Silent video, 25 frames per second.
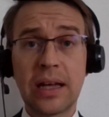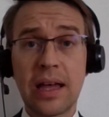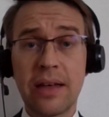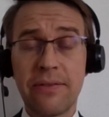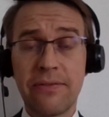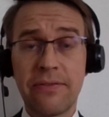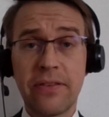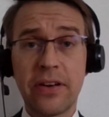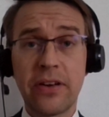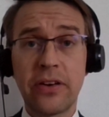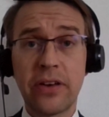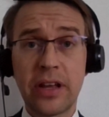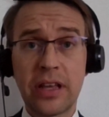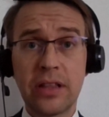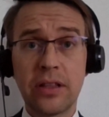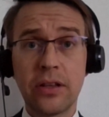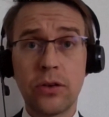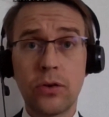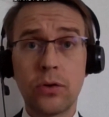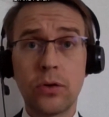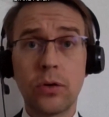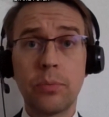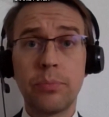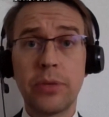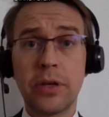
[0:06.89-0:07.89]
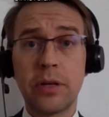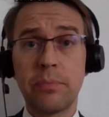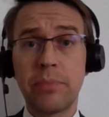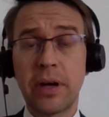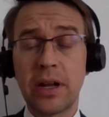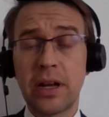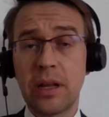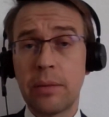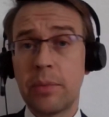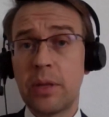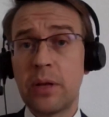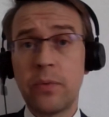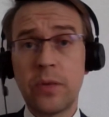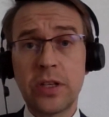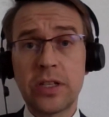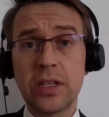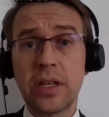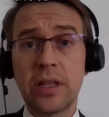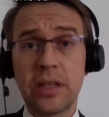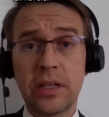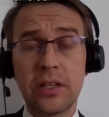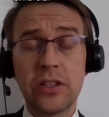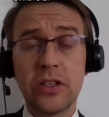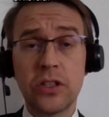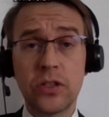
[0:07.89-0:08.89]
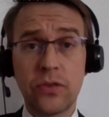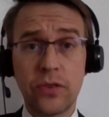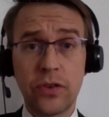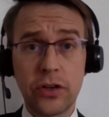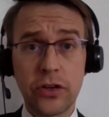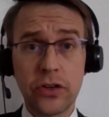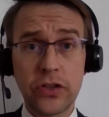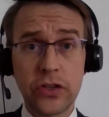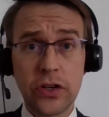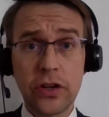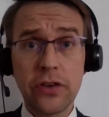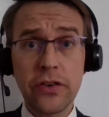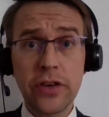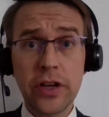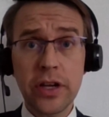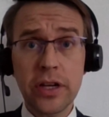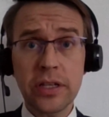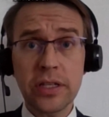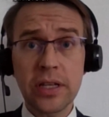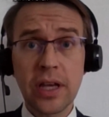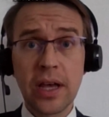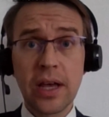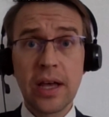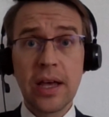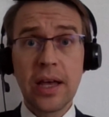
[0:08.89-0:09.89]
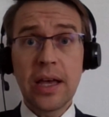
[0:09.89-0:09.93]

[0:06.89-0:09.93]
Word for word: affair in the European Parliament, we said this is very serious.